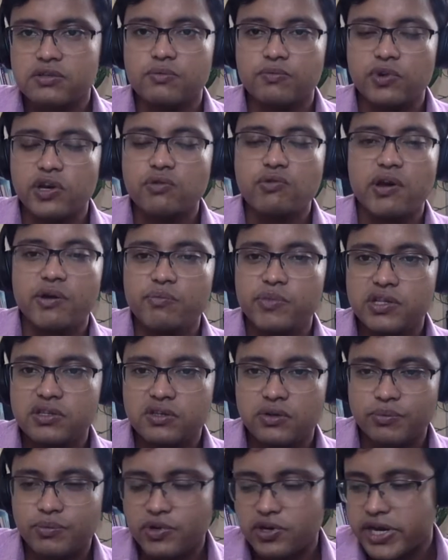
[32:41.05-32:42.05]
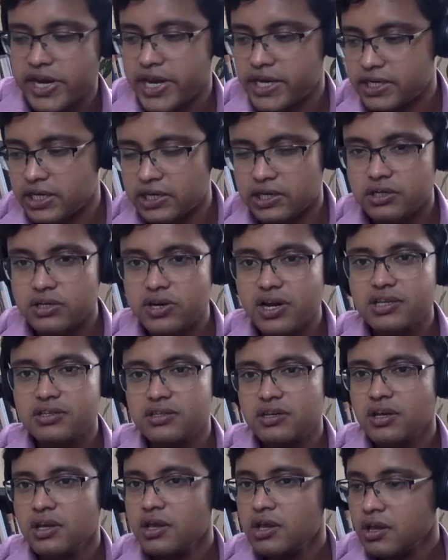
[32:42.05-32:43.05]
requirements of creating trust,
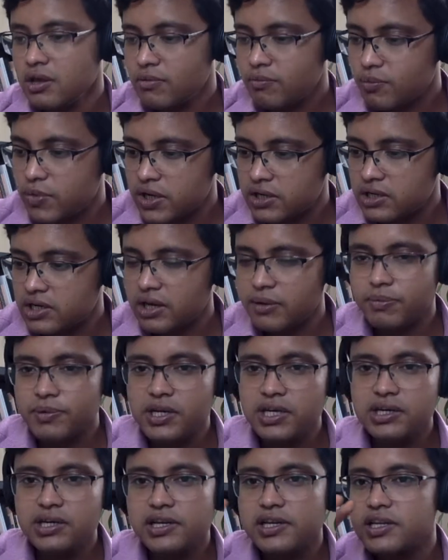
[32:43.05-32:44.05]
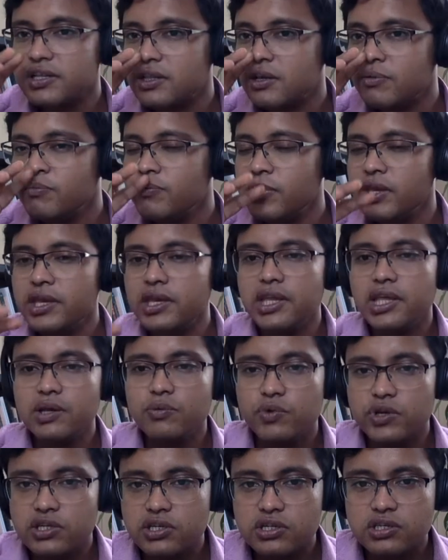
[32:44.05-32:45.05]
but definitely the
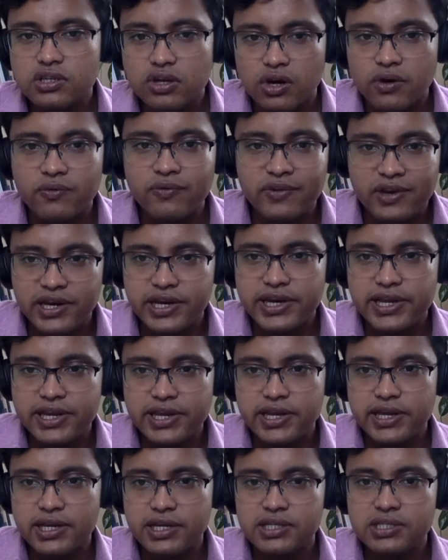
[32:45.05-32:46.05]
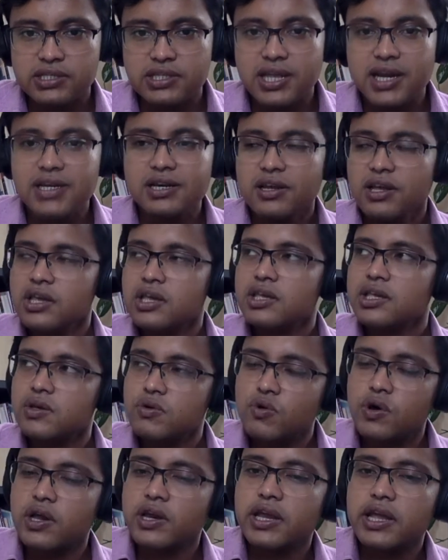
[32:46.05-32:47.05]
meaning which is conveyed here is that
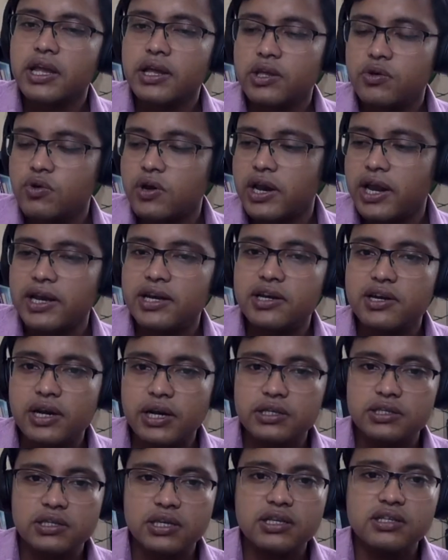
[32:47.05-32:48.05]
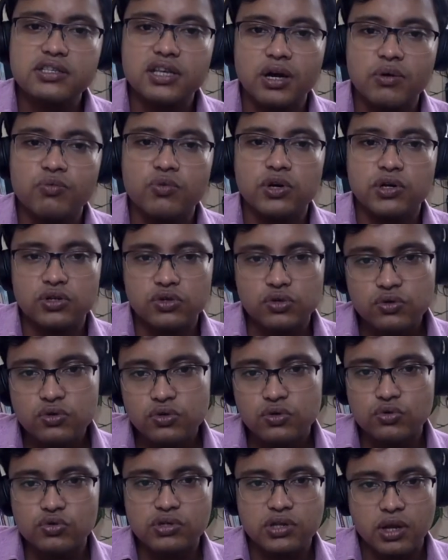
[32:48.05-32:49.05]
you are entrusting someone to
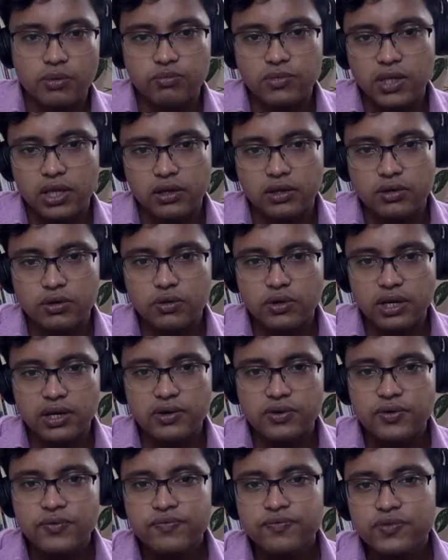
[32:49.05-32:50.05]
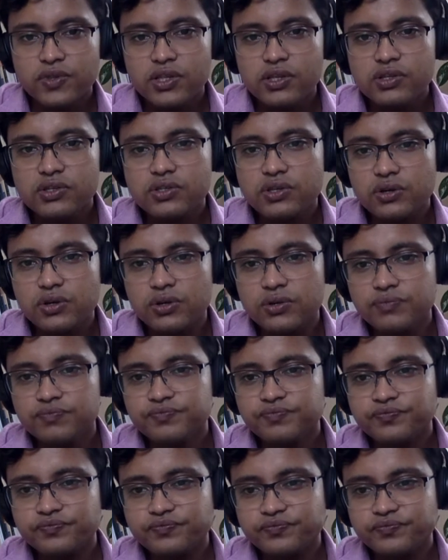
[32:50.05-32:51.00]
do something. Okay, so